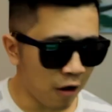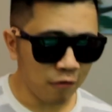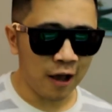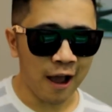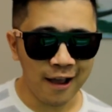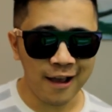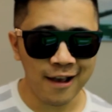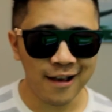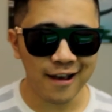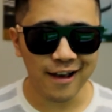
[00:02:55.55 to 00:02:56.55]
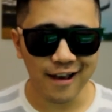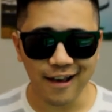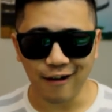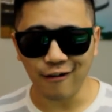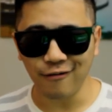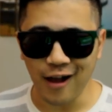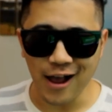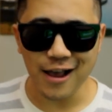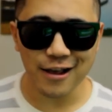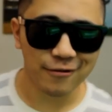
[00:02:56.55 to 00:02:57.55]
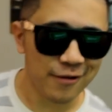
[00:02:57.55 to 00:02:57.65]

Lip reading: Okay! Alright,